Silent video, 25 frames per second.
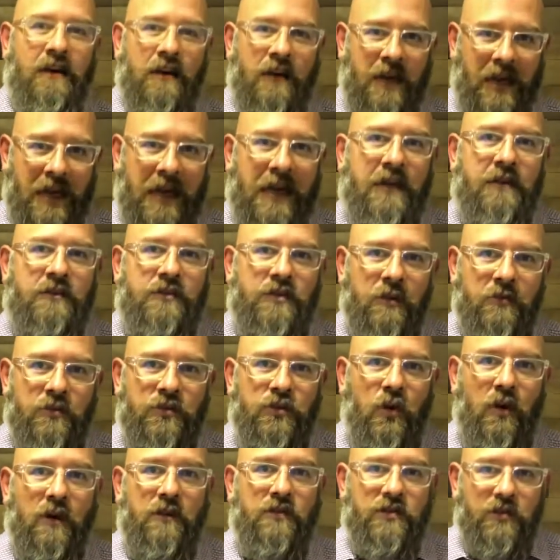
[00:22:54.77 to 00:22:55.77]
in some
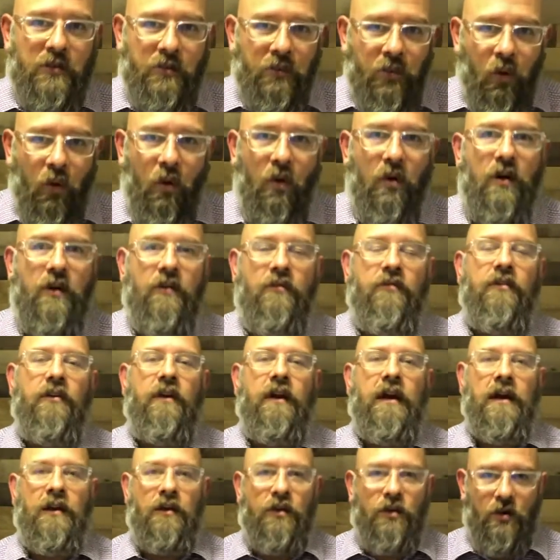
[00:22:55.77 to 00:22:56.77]
sort of supportive,
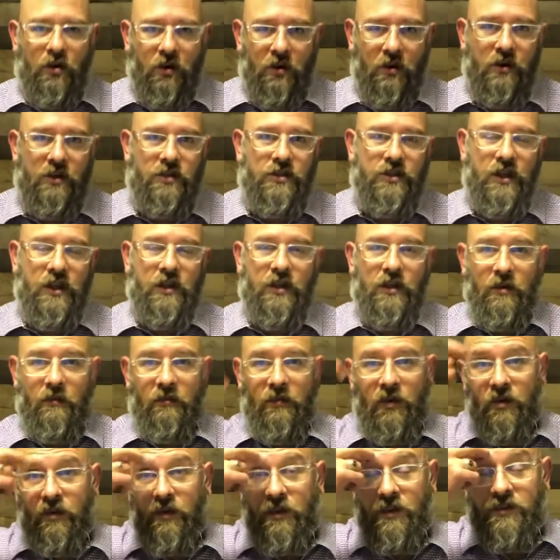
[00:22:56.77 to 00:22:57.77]
encouraging
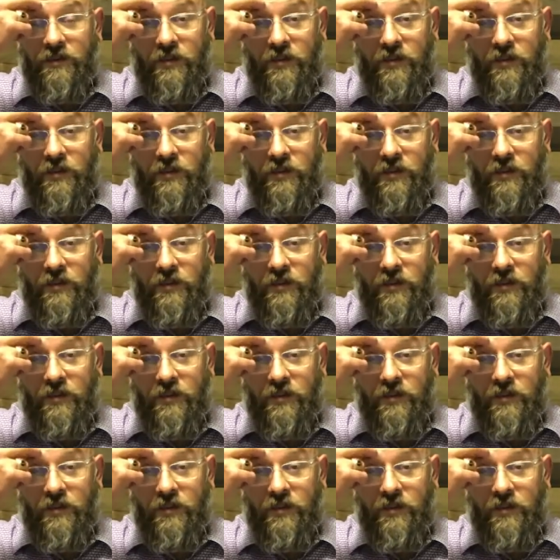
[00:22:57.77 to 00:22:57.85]
community.